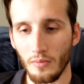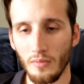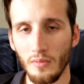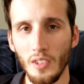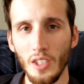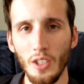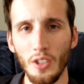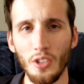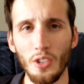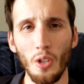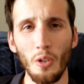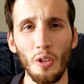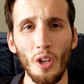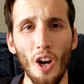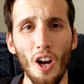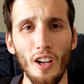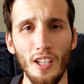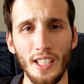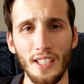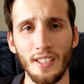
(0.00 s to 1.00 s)
so
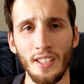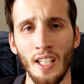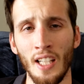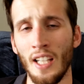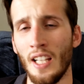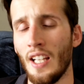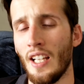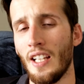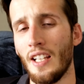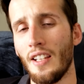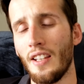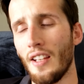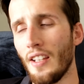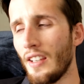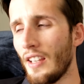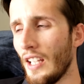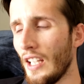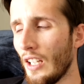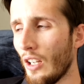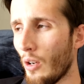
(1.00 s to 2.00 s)
guys, the
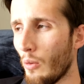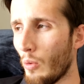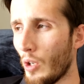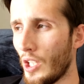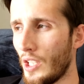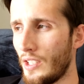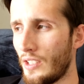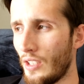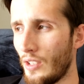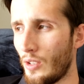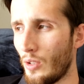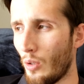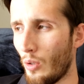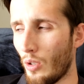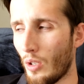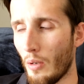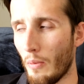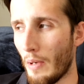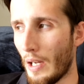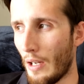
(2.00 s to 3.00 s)
thing I wanted to
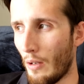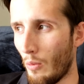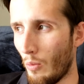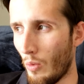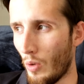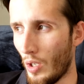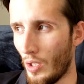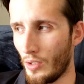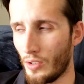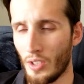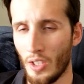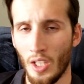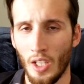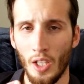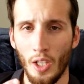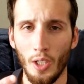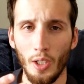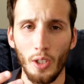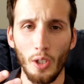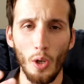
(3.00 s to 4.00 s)
talk about was,
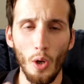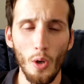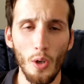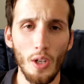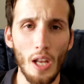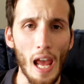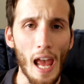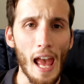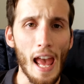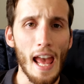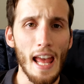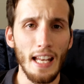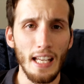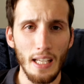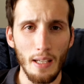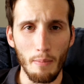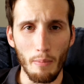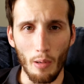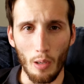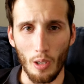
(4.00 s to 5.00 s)
could
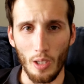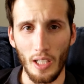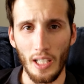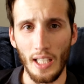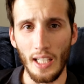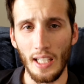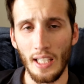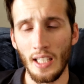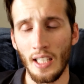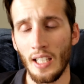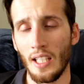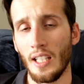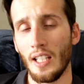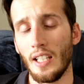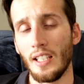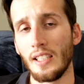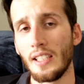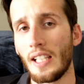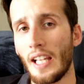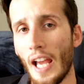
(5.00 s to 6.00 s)
anybody
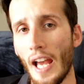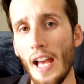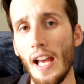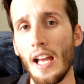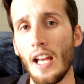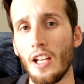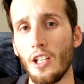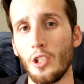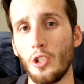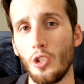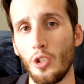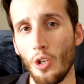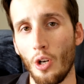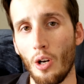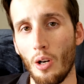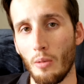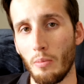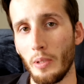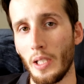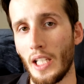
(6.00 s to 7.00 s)
get a
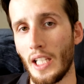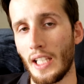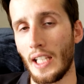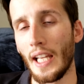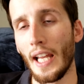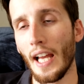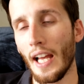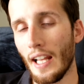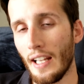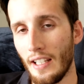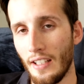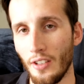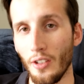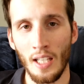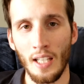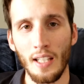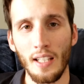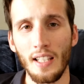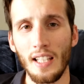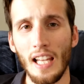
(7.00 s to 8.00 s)
job in Canada?
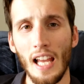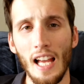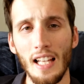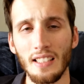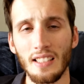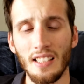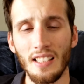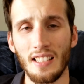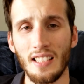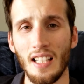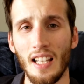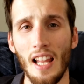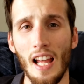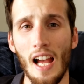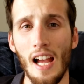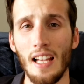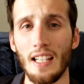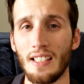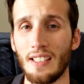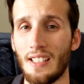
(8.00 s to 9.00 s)
The answer to
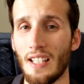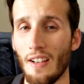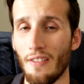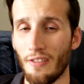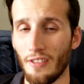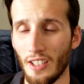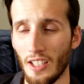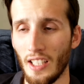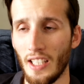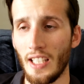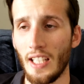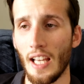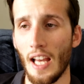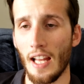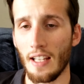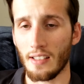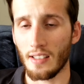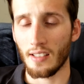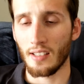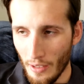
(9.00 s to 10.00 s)
that is definitely
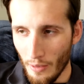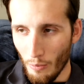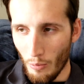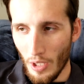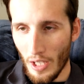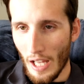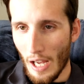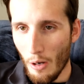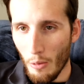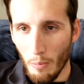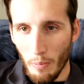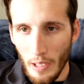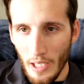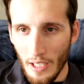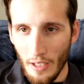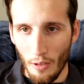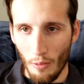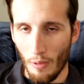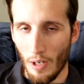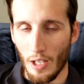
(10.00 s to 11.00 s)
yes. Without
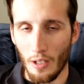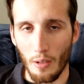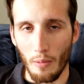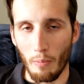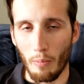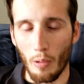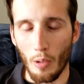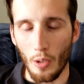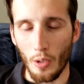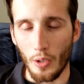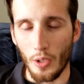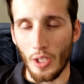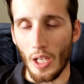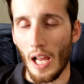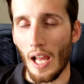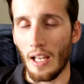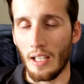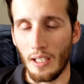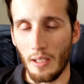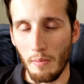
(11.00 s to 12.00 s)
beating around the bush,
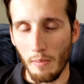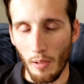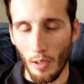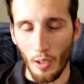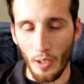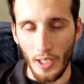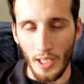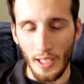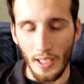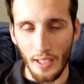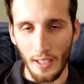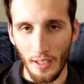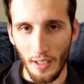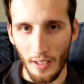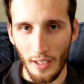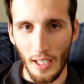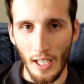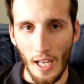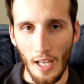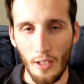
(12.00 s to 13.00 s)
anybody
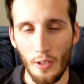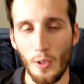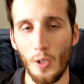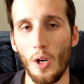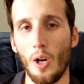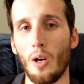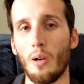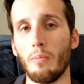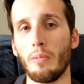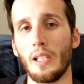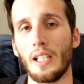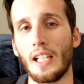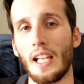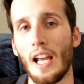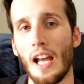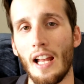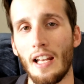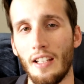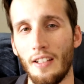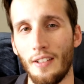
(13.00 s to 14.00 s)
could get a job in
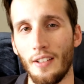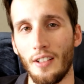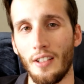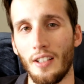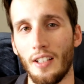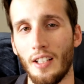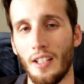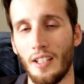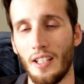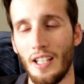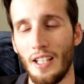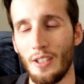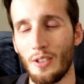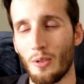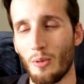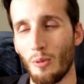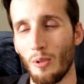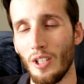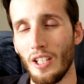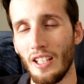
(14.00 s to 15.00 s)
Canada. It's
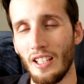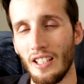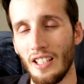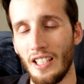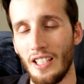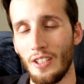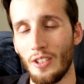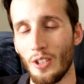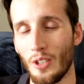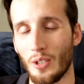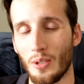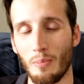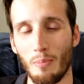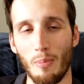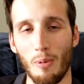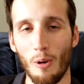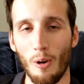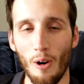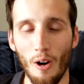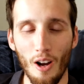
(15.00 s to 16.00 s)
really just
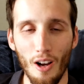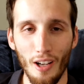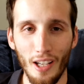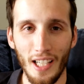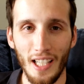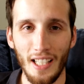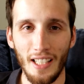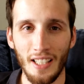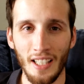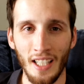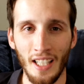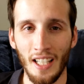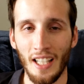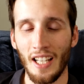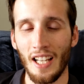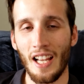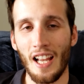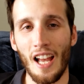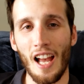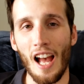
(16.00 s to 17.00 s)
pride
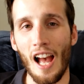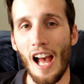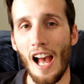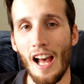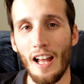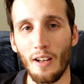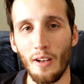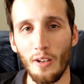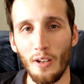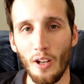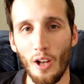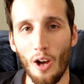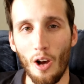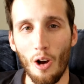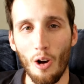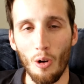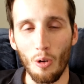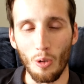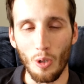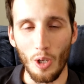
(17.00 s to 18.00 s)
and a
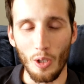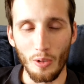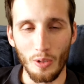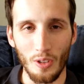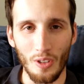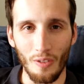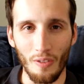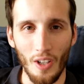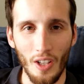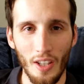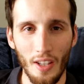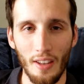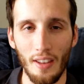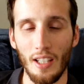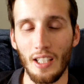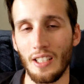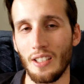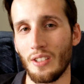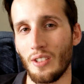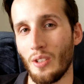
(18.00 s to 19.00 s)
whole host of other
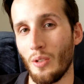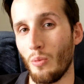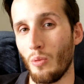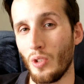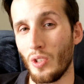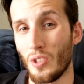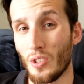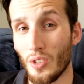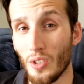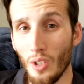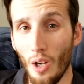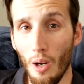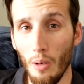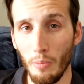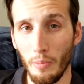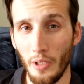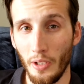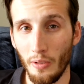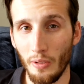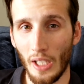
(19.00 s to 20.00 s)
things that would stop
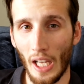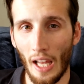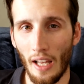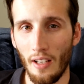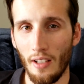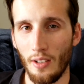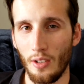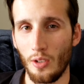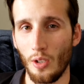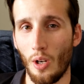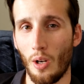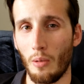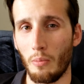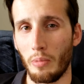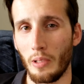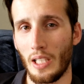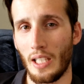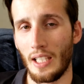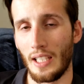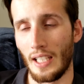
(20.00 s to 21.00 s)
you getting a job
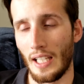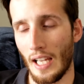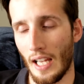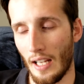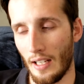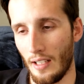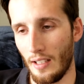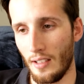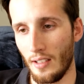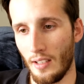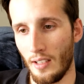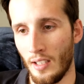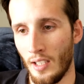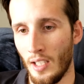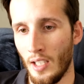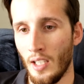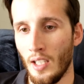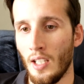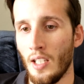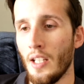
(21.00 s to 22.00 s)
in Canada.
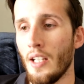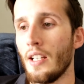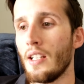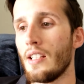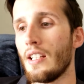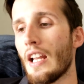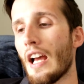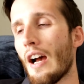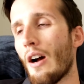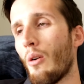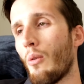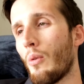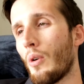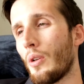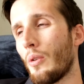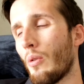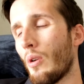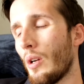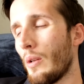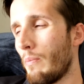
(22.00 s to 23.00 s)
Now, what
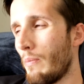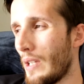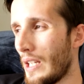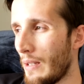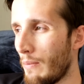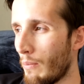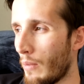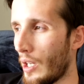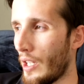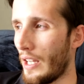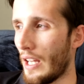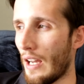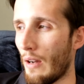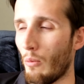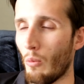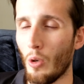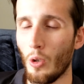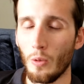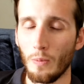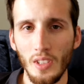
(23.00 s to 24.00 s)
do I mean by that?
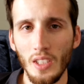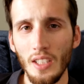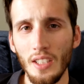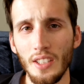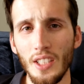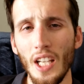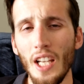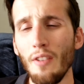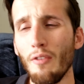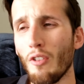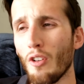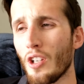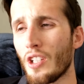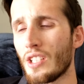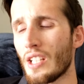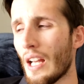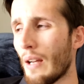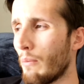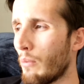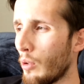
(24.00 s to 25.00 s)
Well, take for
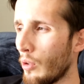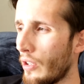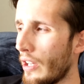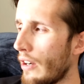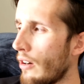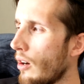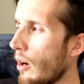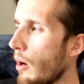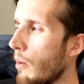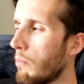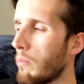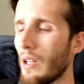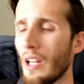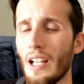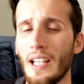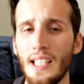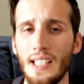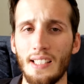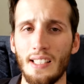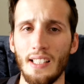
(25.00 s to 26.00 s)
example, there are
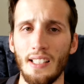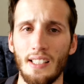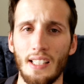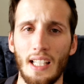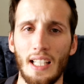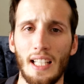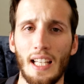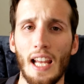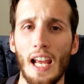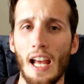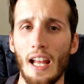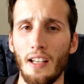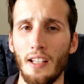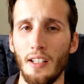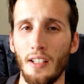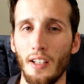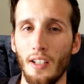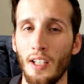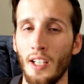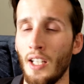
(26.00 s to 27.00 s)
places in
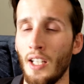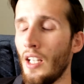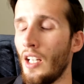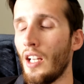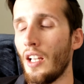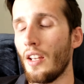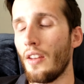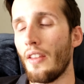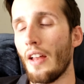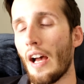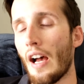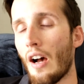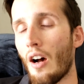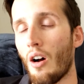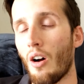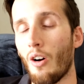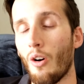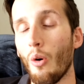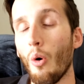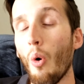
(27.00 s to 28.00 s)
Canada that
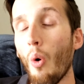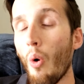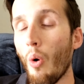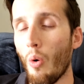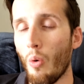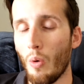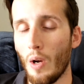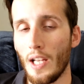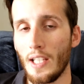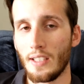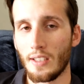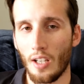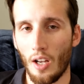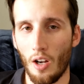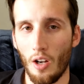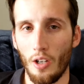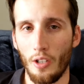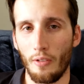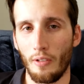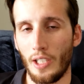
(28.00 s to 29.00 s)
are always
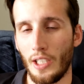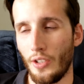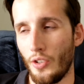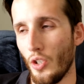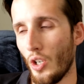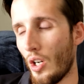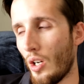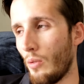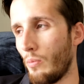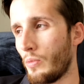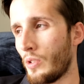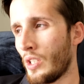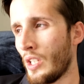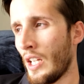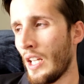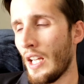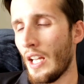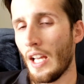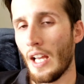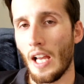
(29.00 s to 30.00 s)
hiring jobs.
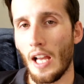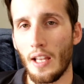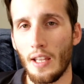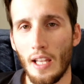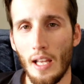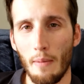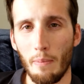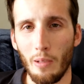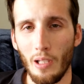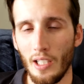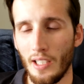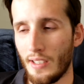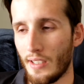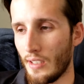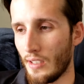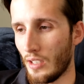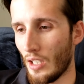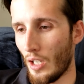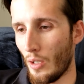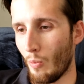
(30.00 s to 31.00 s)
And they're places like